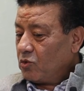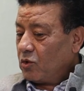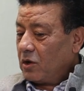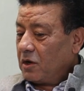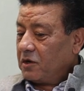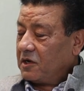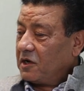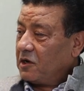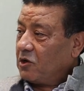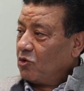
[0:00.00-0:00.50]

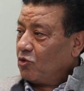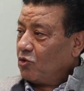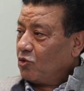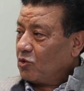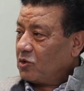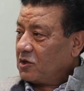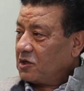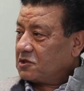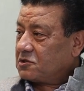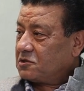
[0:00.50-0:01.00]
Do, did you
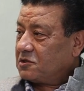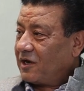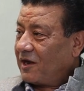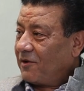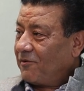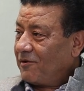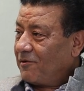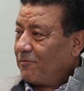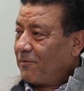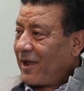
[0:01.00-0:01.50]
notice
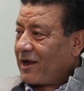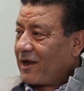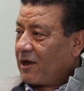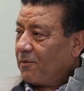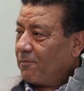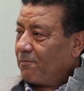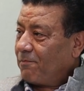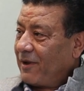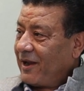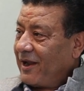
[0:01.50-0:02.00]
David
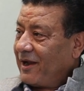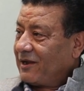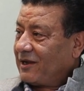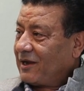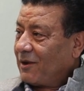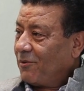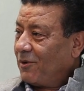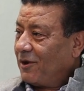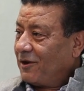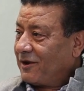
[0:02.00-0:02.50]
Beckham playing
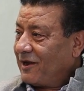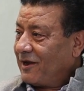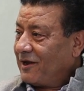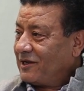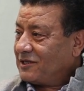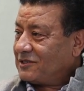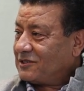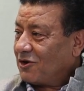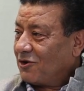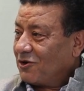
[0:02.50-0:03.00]
table playing, tennis yes.